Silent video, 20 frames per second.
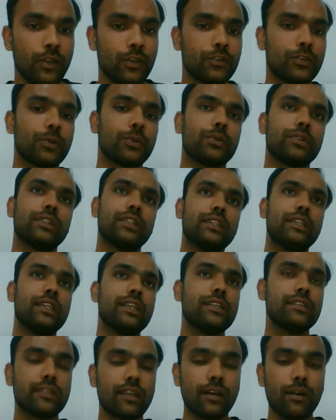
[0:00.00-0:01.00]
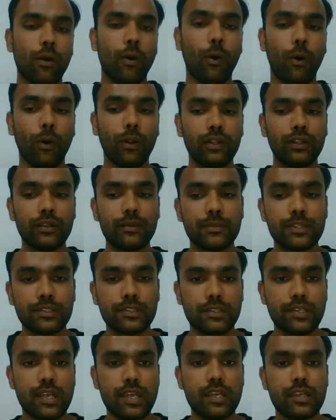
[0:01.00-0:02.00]
So these are all the
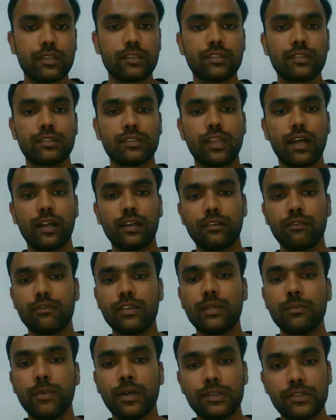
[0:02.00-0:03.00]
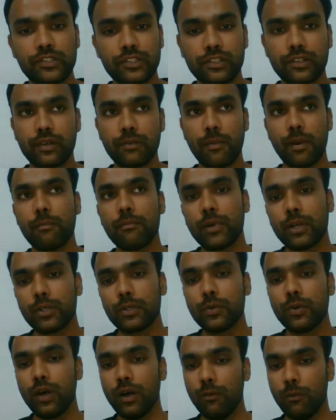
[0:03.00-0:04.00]
mistakes that we must remember
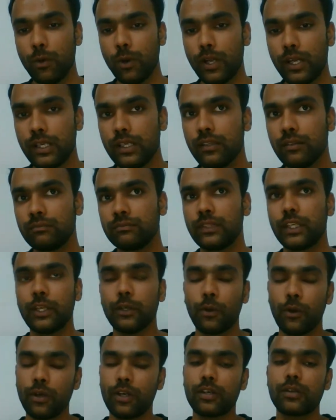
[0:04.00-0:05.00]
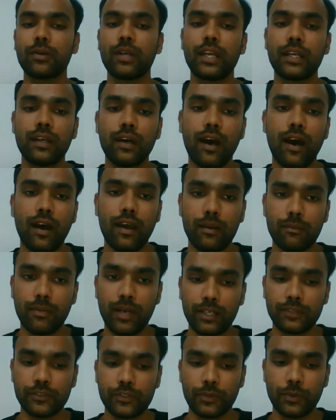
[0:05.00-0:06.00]
to avoid in order to get a higher
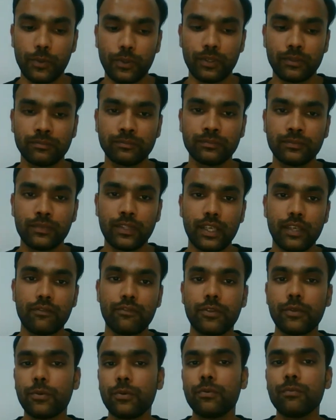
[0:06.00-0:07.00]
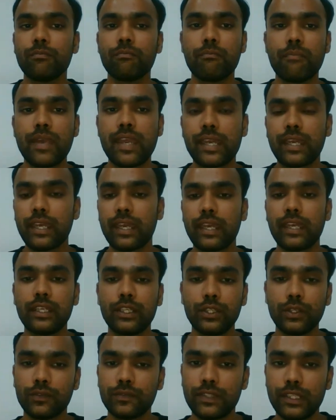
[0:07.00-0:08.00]
band score. If you make
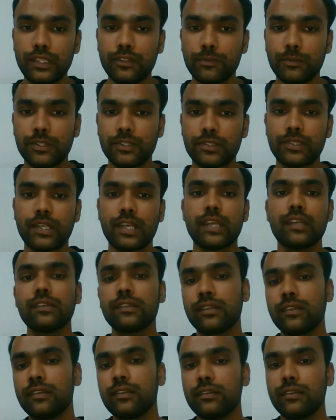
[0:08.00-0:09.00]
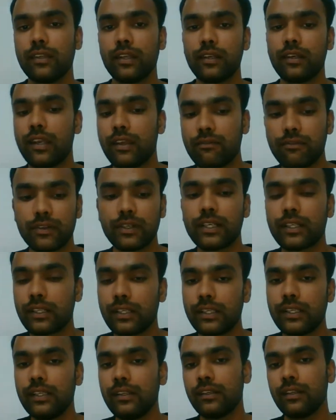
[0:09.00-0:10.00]
any of these mistakes, then
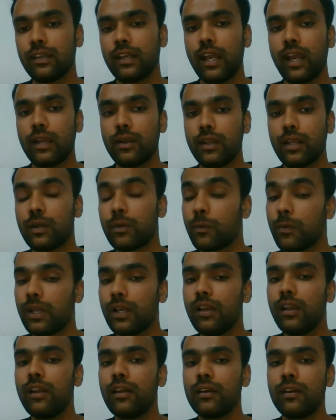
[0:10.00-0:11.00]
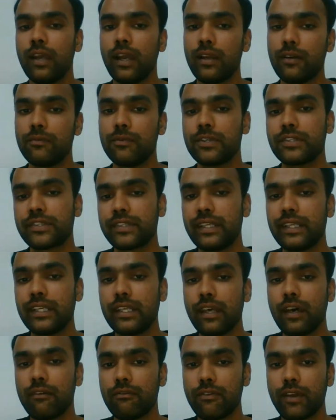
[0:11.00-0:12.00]
definitely it will
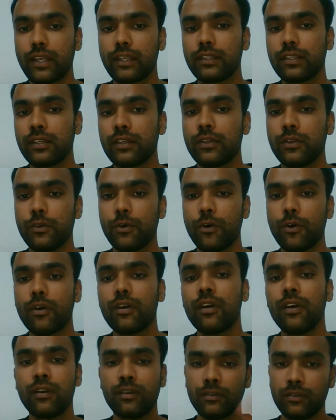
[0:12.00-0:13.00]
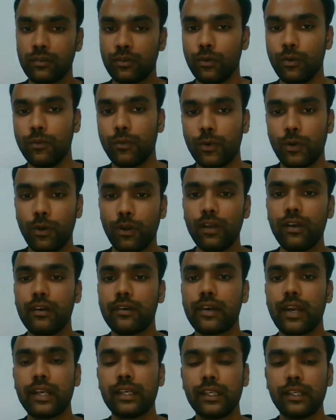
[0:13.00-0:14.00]
adversely affect your
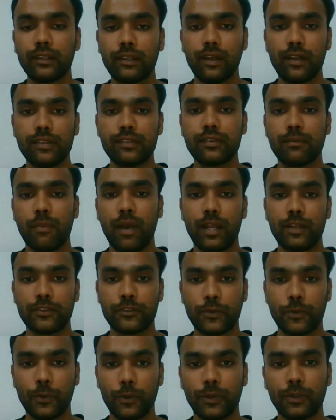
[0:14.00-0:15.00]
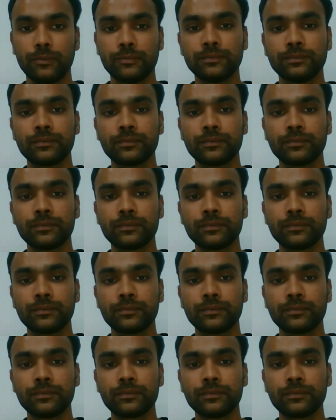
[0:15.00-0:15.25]
overall writing task band score.